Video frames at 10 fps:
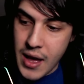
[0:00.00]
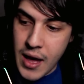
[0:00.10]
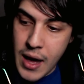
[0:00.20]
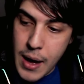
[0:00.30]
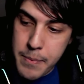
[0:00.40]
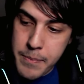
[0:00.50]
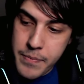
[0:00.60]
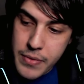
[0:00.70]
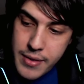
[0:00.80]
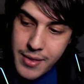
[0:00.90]

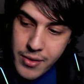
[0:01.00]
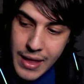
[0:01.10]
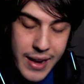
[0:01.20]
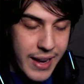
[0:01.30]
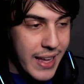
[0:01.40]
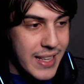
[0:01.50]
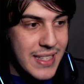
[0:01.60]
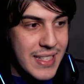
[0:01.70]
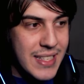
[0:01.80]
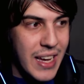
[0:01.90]
Um, so that
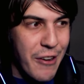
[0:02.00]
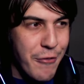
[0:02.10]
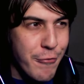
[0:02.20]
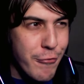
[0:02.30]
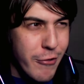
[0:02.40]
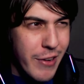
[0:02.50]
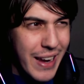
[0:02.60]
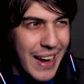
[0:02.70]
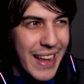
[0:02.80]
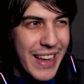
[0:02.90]
is a
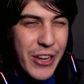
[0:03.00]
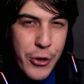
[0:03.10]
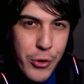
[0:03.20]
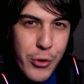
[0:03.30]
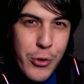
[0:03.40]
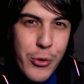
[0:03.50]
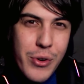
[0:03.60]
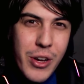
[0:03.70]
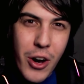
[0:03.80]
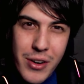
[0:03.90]
really
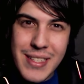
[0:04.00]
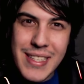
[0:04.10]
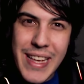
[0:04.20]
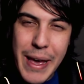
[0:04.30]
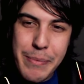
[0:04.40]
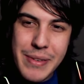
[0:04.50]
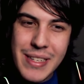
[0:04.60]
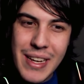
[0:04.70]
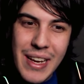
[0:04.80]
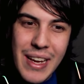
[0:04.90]
cool
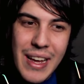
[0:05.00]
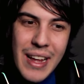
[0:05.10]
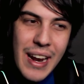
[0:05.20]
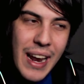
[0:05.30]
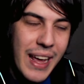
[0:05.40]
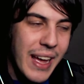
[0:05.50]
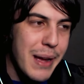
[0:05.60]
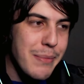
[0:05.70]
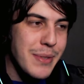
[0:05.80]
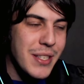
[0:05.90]
concept. Like,
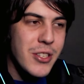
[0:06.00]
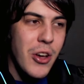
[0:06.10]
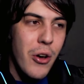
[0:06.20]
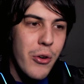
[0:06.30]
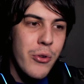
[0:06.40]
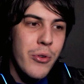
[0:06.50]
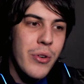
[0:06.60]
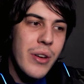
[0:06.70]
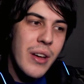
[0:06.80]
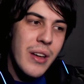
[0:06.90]
I'm
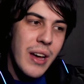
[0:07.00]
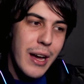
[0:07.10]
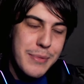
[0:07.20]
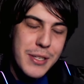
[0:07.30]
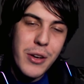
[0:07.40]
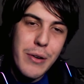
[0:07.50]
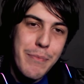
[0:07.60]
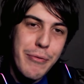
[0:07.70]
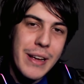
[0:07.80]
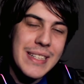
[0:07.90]
so, I'm so
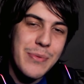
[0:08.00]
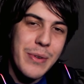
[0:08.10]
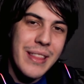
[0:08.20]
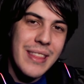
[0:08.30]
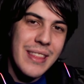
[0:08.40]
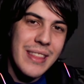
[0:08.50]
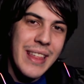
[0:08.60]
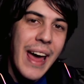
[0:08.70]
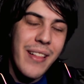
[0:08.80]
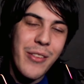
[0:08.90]
impressed with
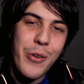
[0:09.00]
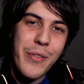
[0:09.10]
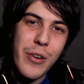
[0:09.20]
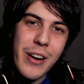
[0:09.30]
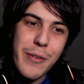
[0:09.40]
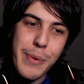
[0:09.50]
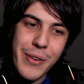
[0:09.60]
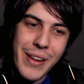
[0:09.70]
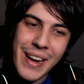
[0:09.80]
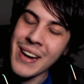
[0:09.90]
that sort of world
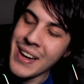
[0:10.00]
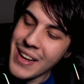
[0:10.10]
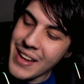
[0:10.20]
building.